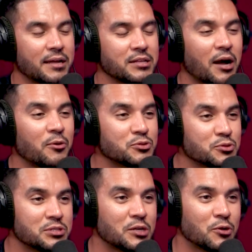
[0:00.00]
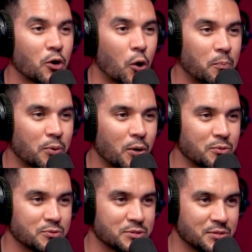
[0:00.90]
I, I was using
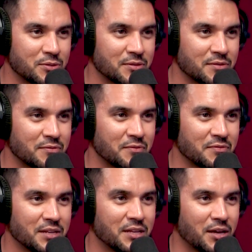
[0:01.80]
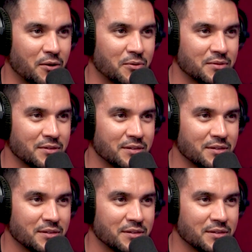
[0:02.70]
GoPros, dude, for video.